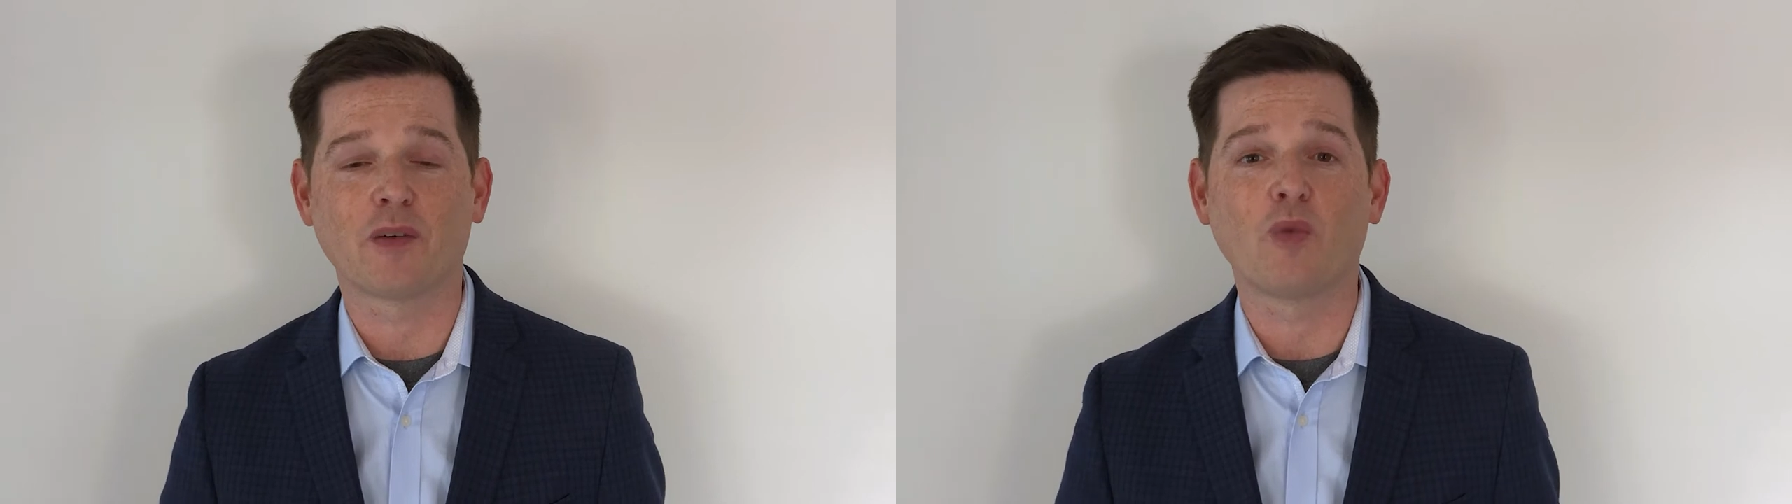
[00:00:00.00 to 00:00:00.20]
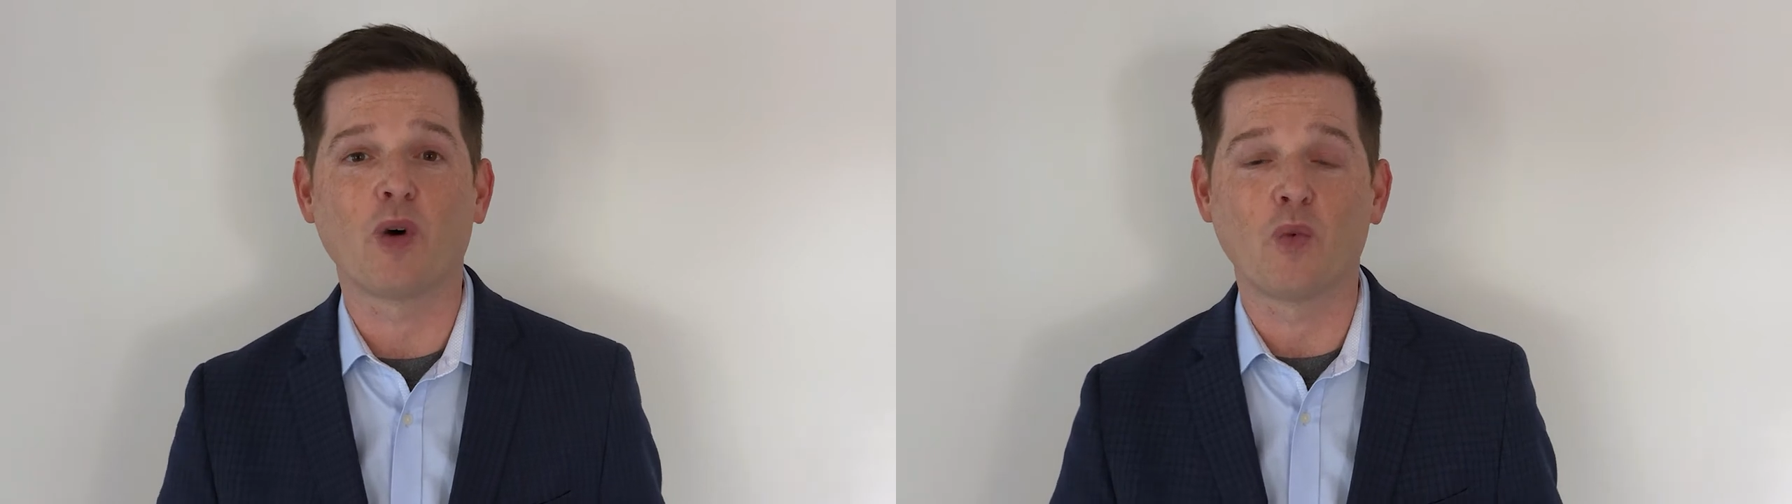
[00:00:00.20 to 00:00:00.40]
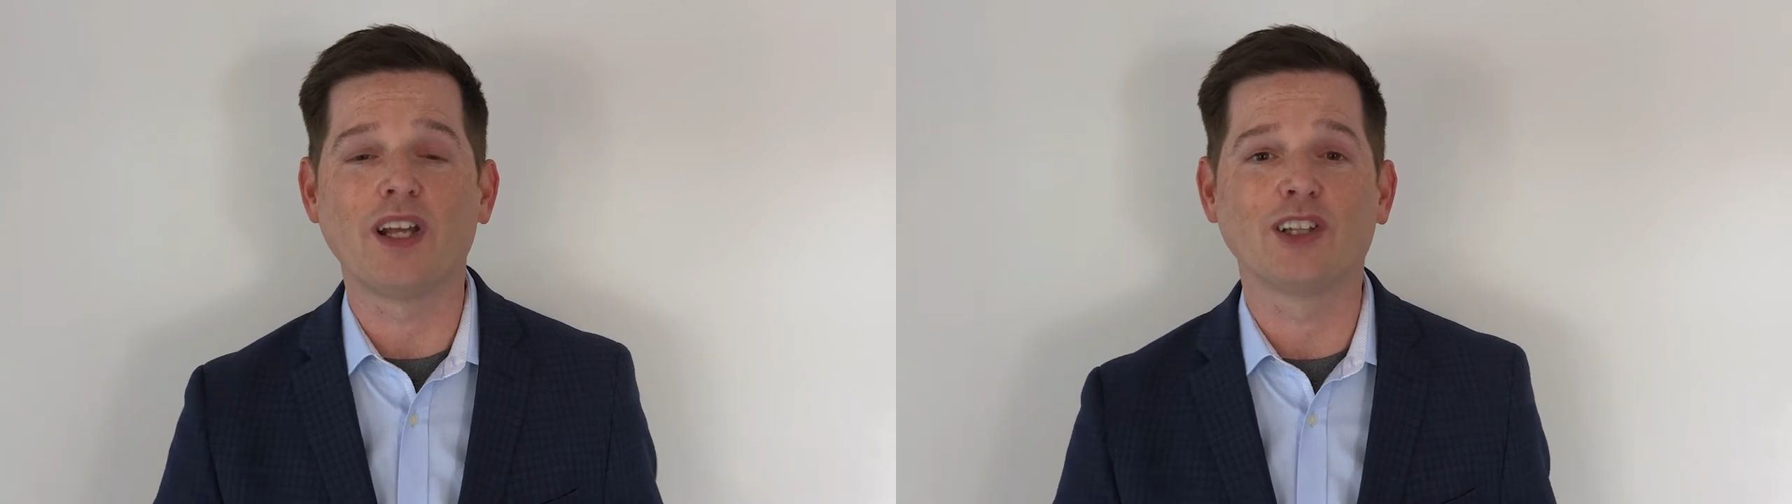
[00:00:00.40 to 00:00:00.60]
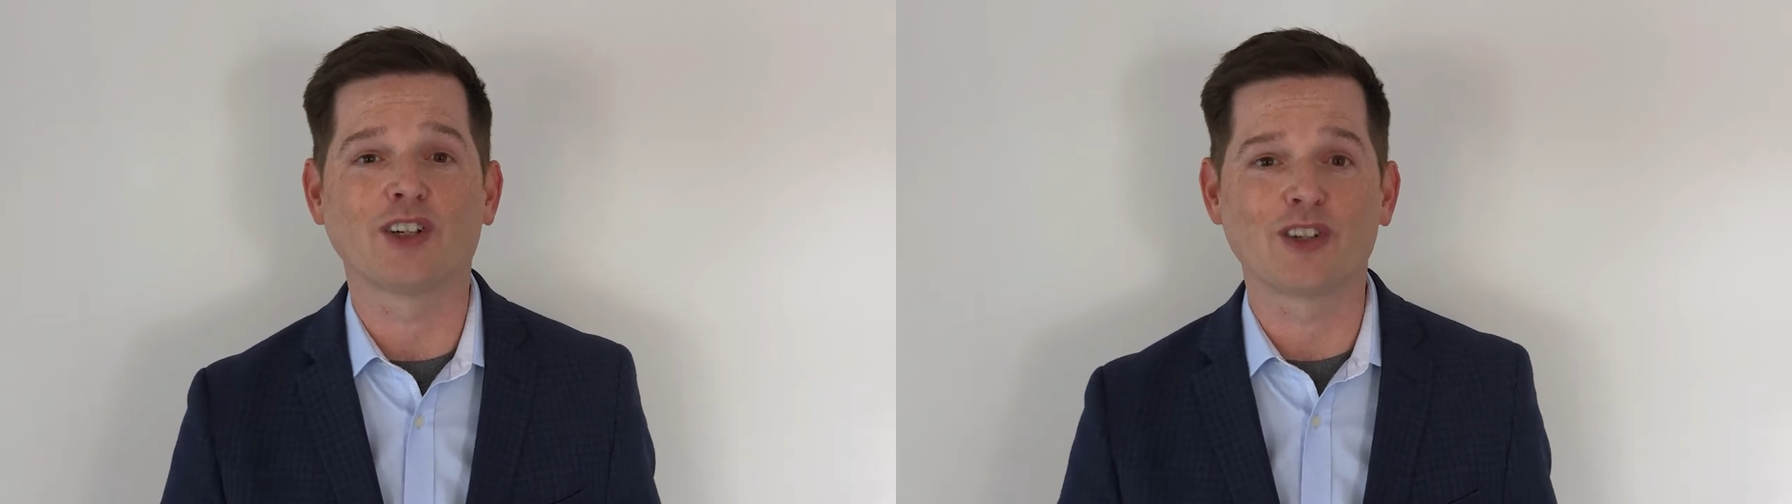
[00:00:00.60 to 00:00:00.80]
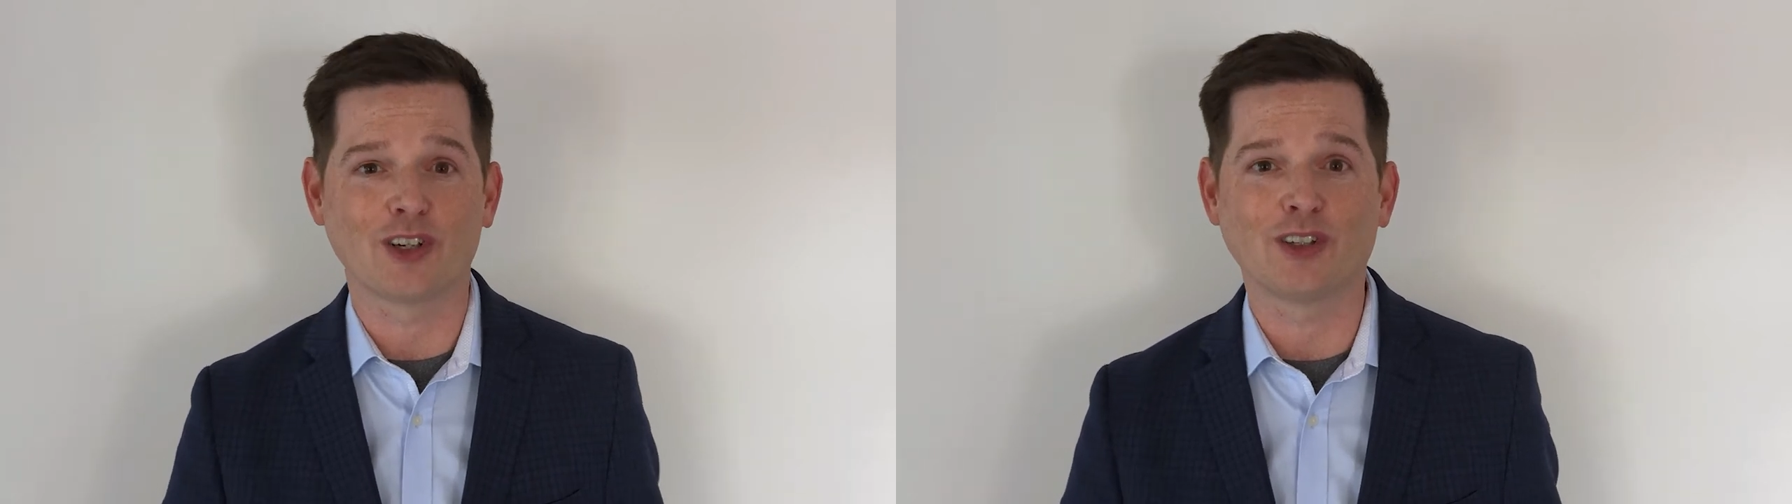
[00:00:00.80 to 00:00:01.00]
from what we
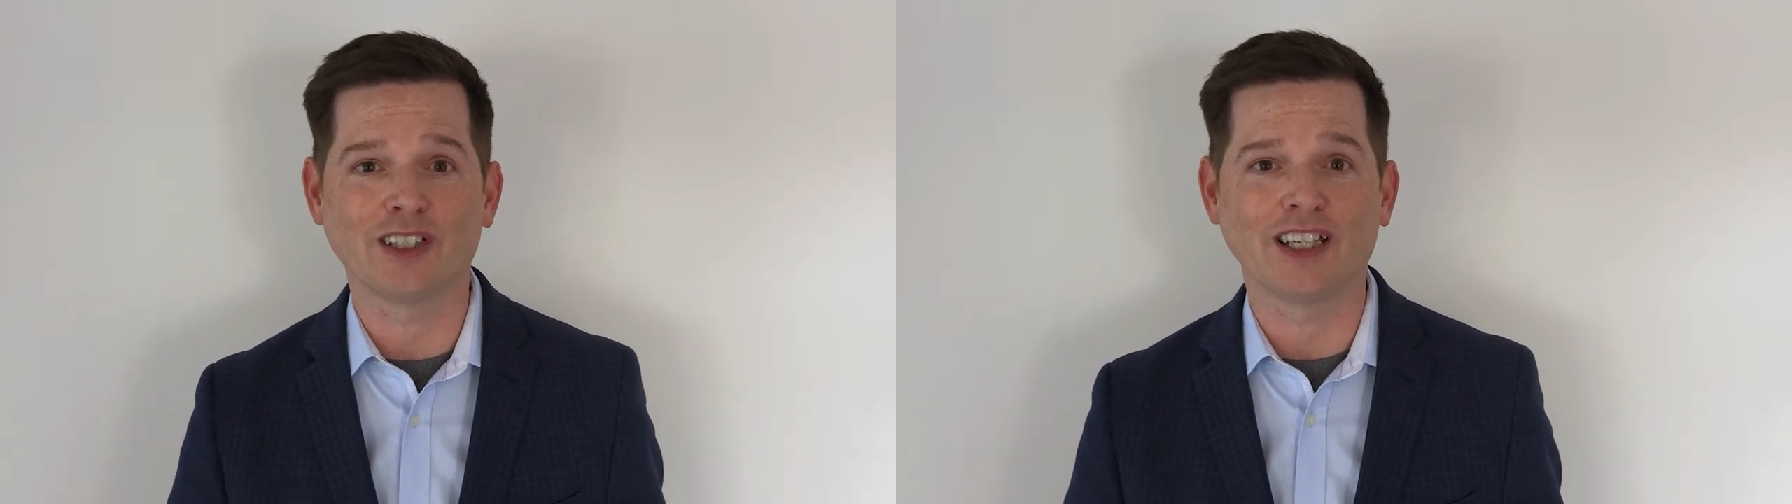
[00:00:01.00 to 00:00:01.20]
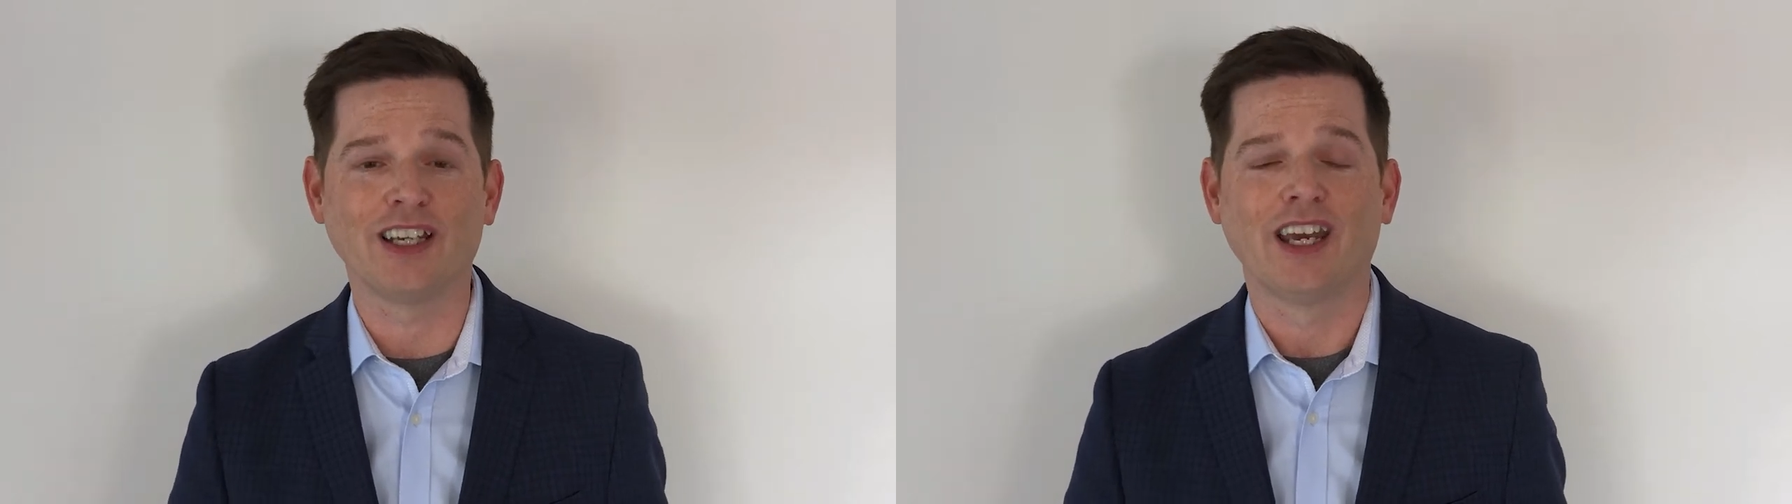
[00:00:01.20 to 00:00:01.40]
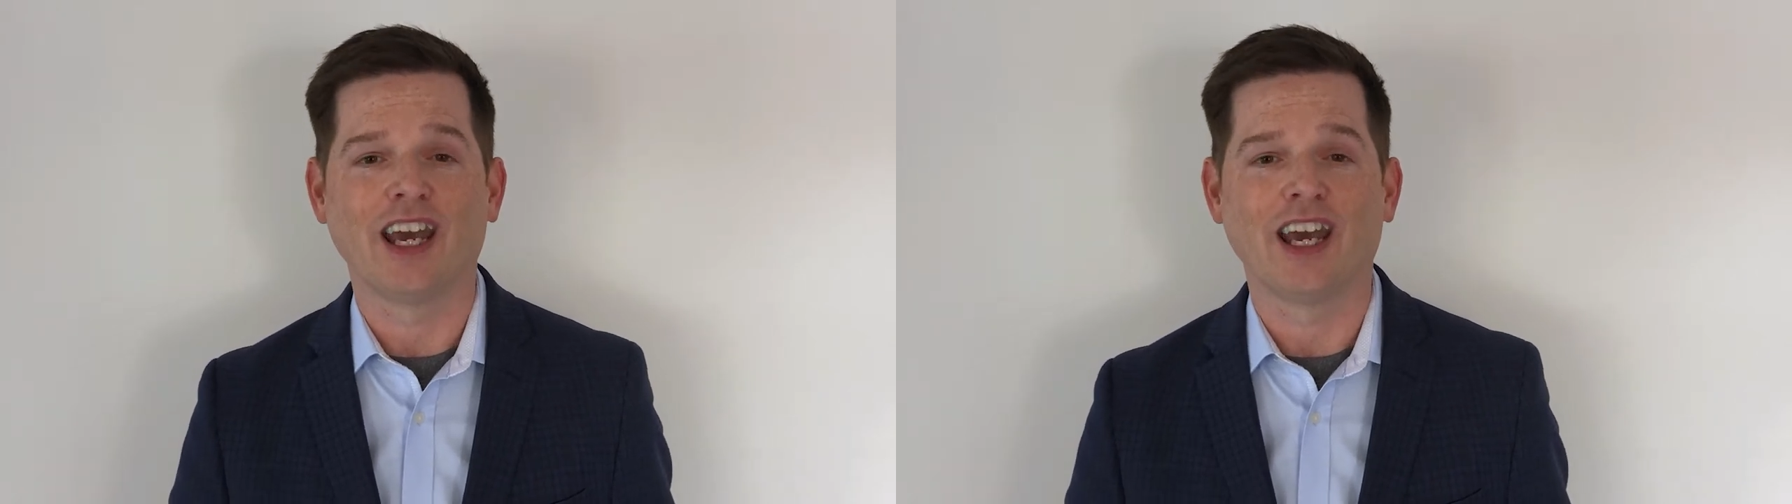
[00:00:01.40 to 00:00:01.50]
learned early